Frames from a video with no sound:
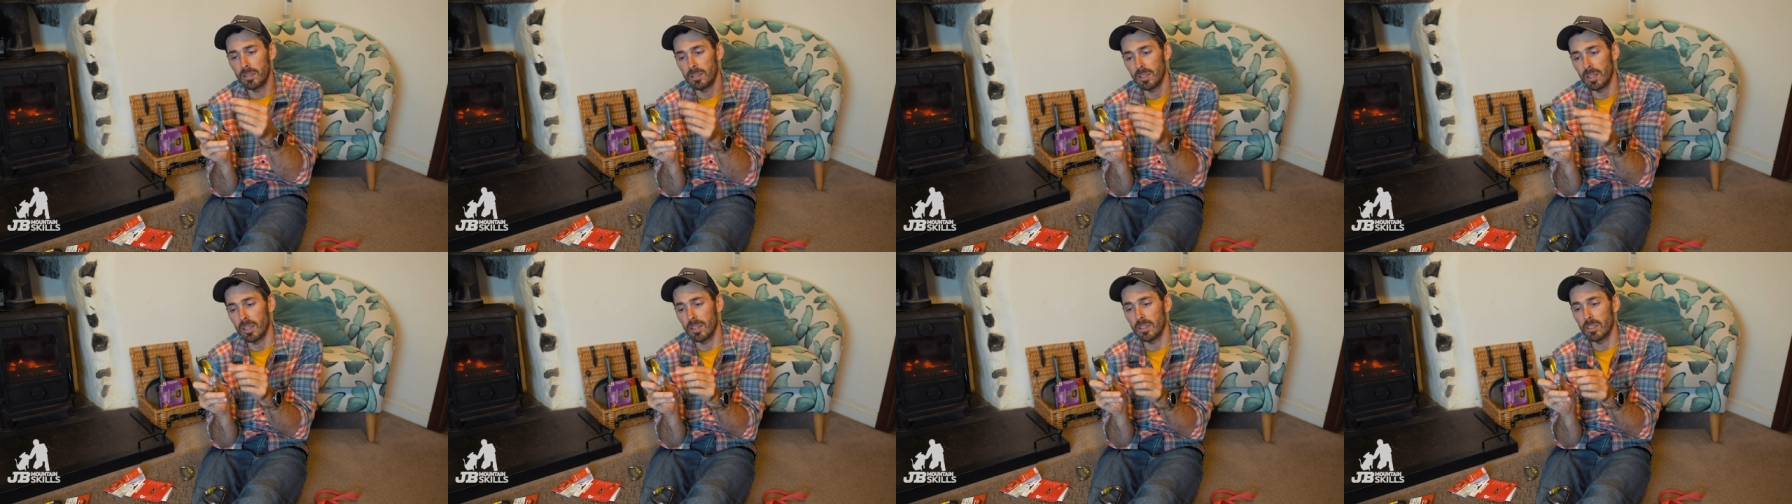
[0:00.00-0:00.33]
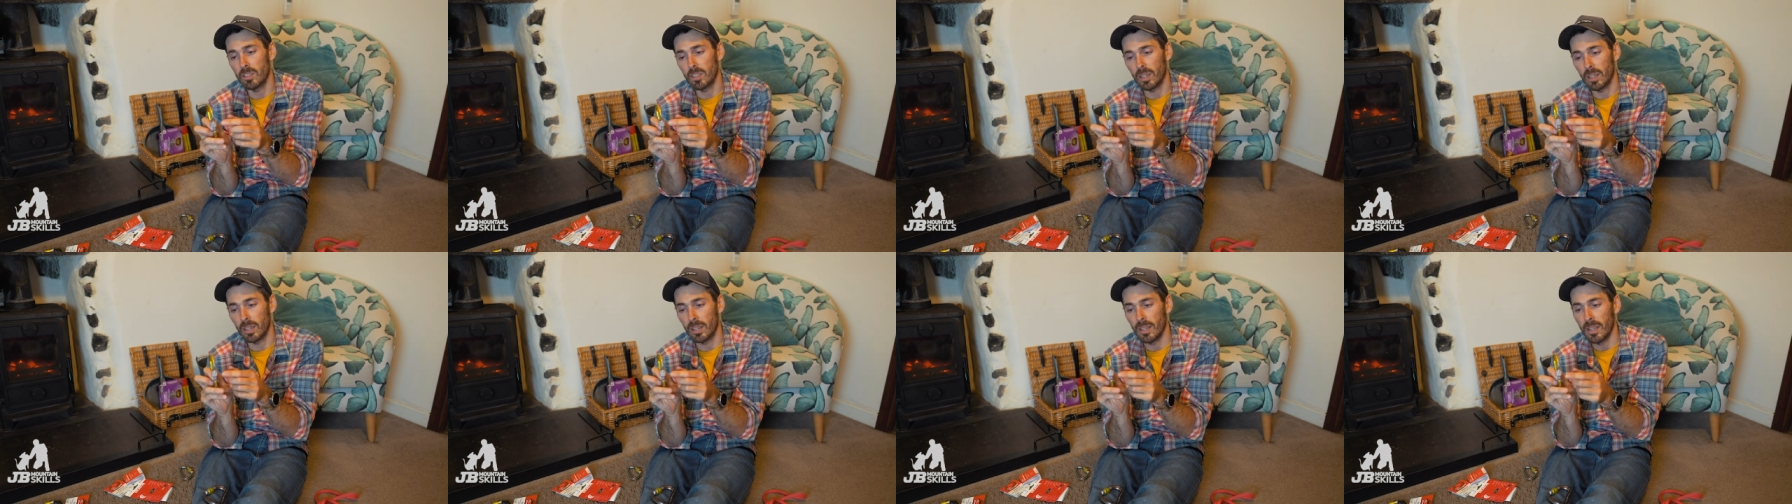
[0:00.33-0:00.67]

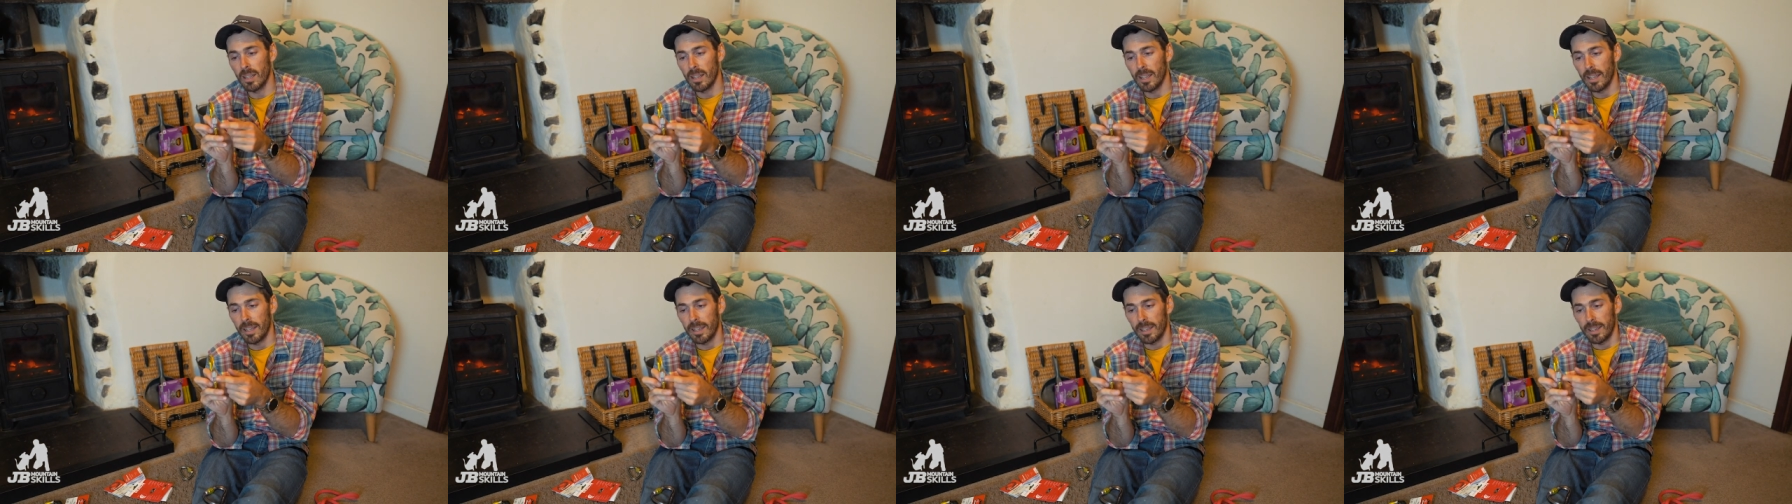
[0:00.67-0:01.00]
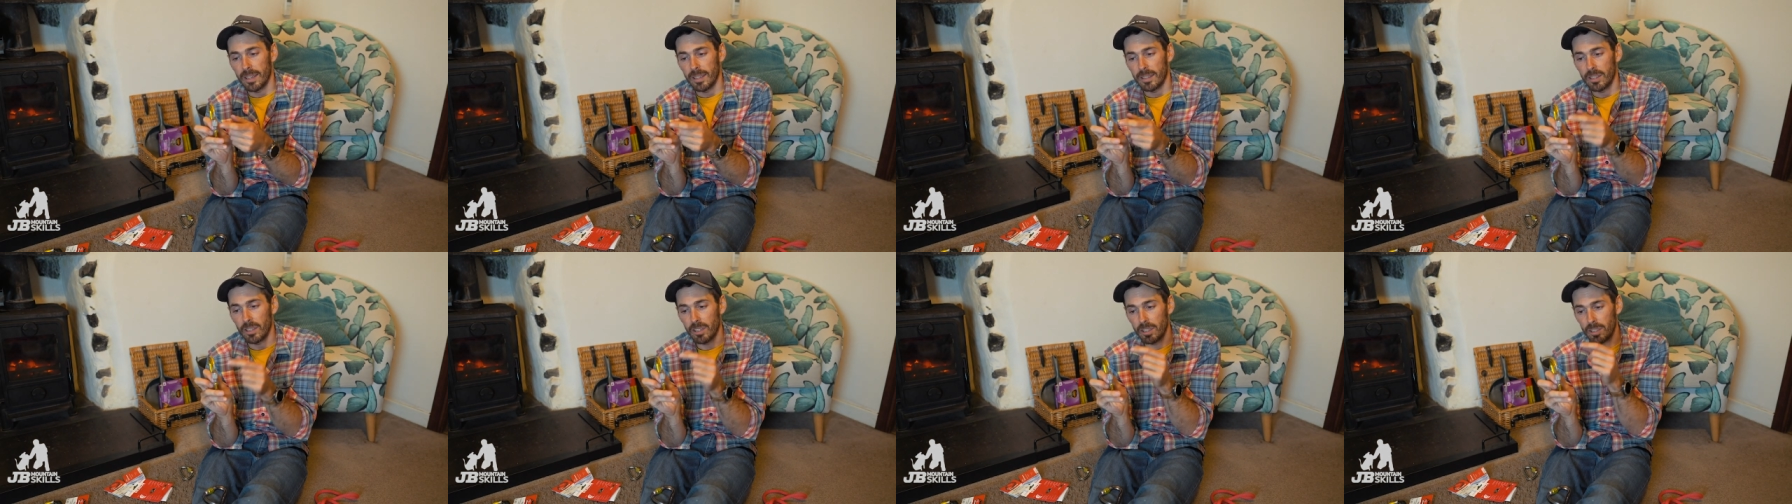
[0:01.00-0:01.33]
teaching,
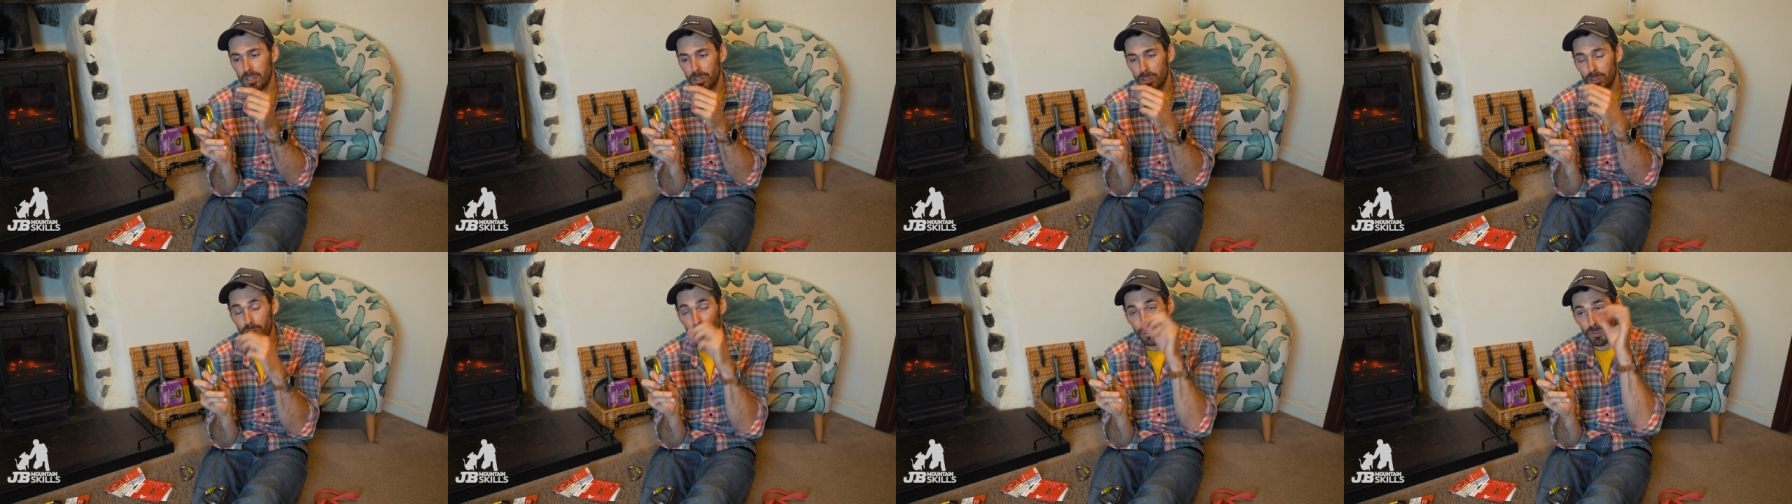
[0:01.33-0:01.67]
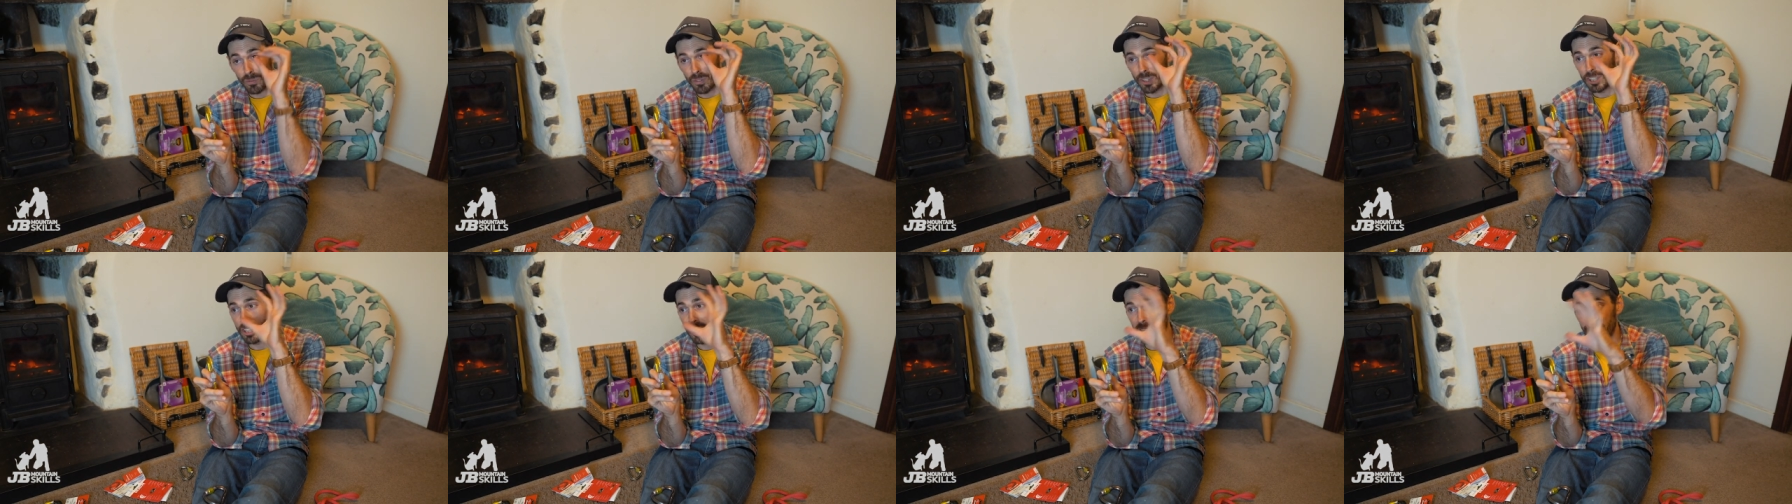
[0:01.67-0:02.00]
that you can
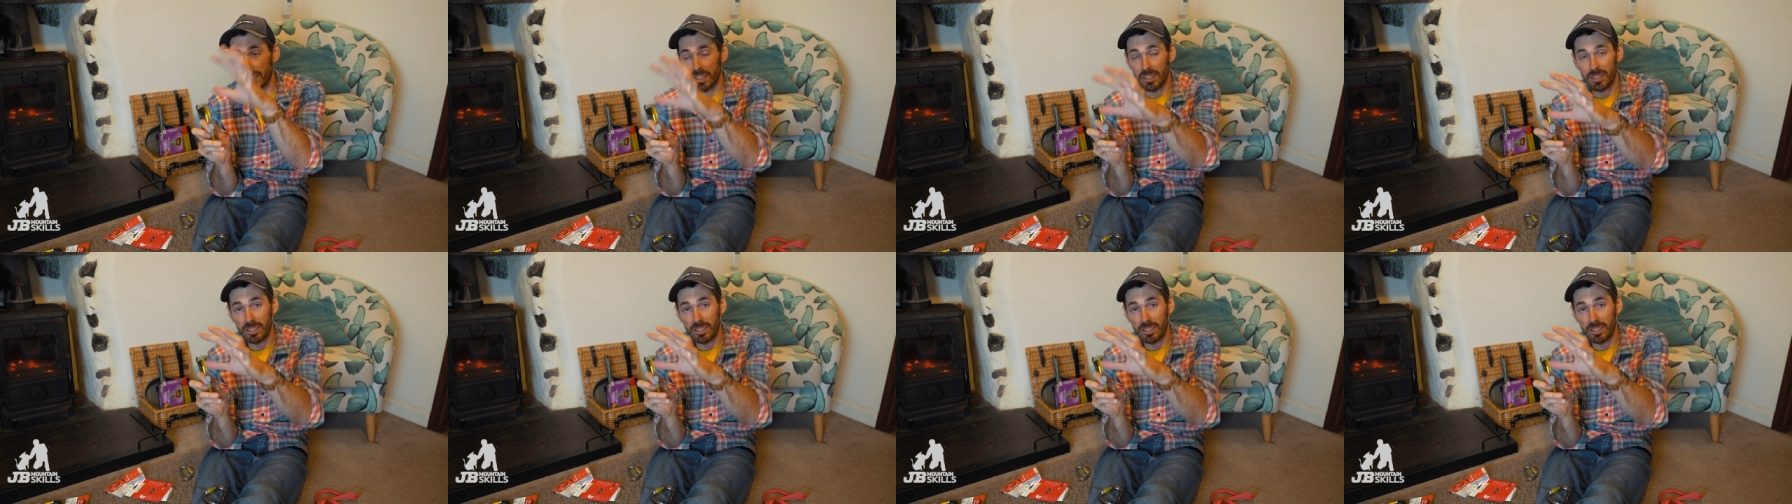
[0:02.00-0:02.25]
just visually